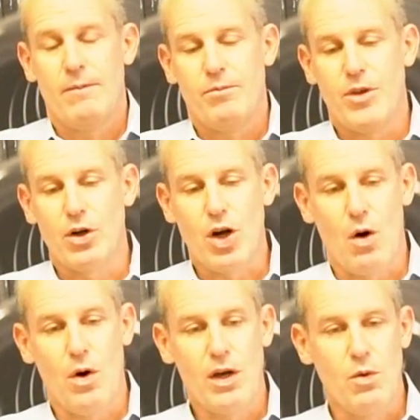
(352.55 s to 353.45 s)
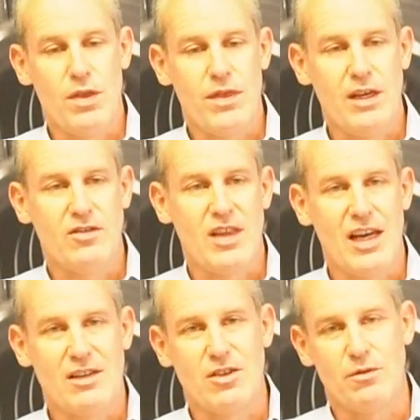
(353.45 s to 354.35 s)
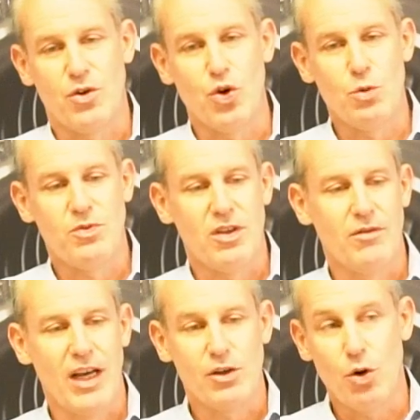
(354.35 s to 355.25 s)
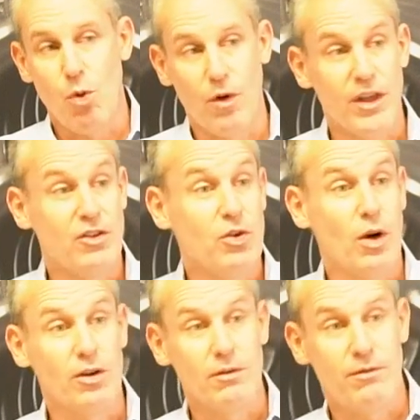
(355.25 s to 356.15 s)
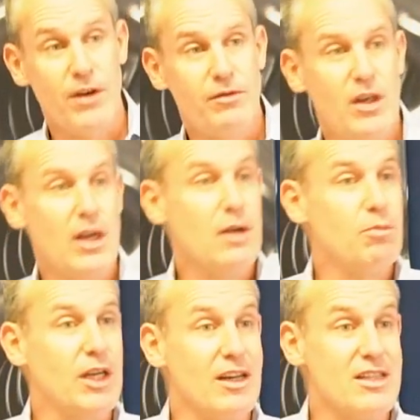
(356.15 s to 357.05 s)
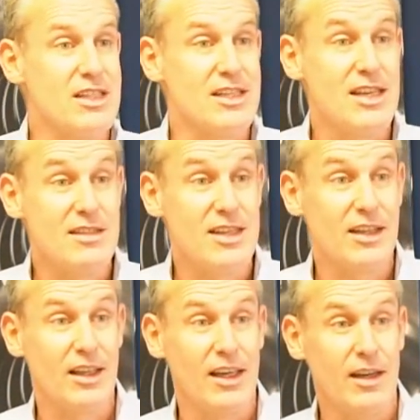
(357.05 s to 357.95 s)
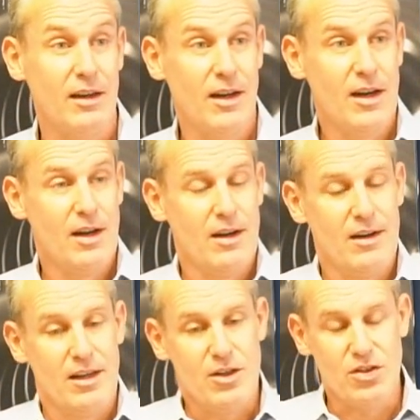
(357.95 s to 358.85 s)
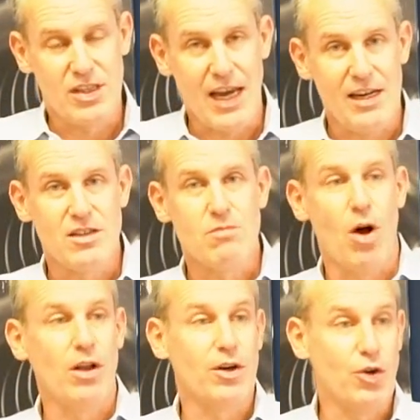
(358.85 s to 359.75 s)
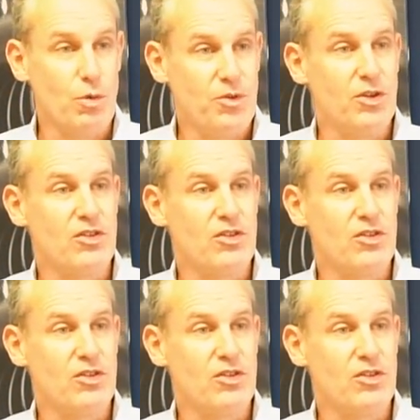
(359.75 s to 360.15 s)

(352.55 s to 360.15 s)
They're going with these things of groups of like no more than 250 because statistically, you stay in smaller groups, you're